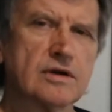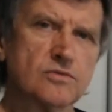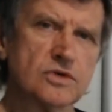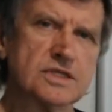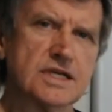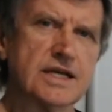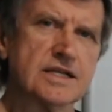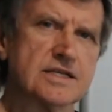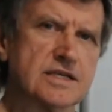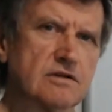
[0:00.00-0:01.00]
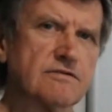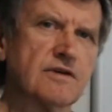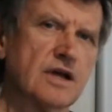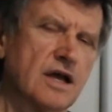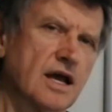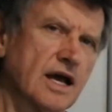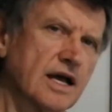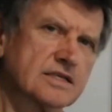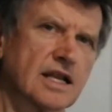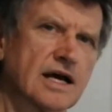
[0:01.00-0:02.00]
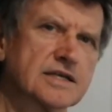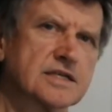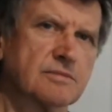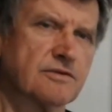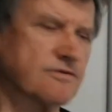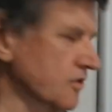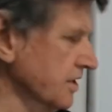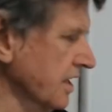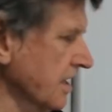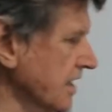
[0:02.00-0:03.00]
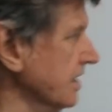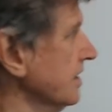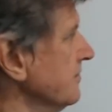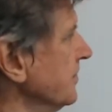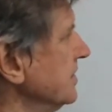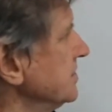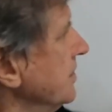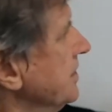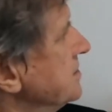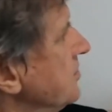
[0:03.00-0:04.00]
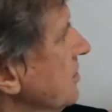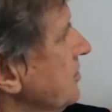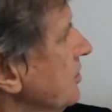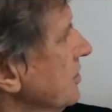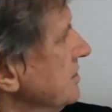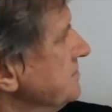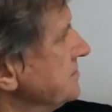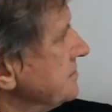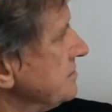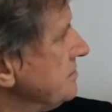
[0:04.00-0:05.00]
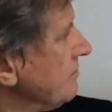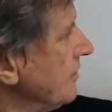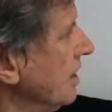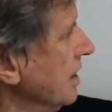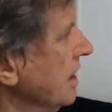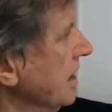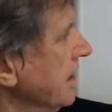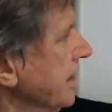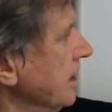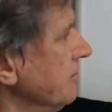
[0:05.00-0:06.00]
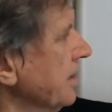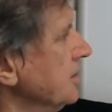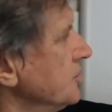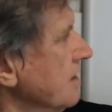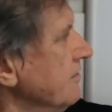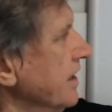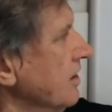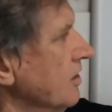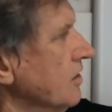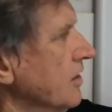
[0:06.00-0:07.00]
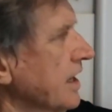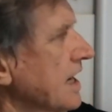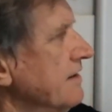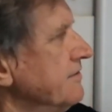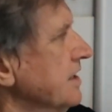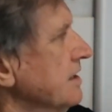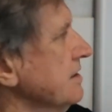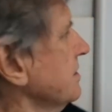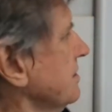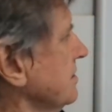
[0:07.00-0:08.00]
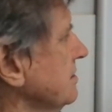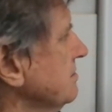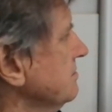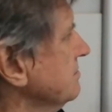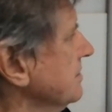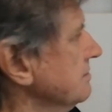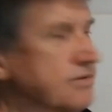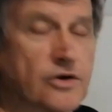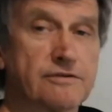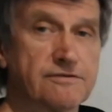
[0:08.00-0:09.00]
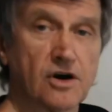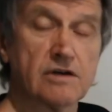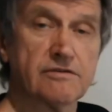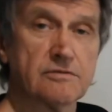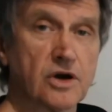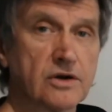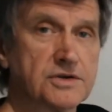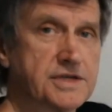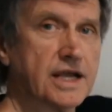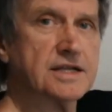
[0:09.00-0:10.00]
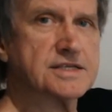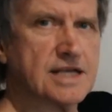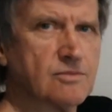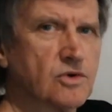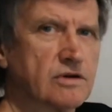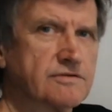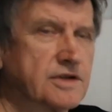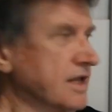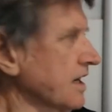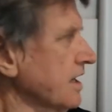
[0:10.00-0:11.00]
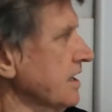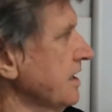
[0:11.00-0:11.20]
would see itself as lasting before it decayed. So here's my muon. It'll be travelling along, and after 0.5 of a microsecond, some will have decayed,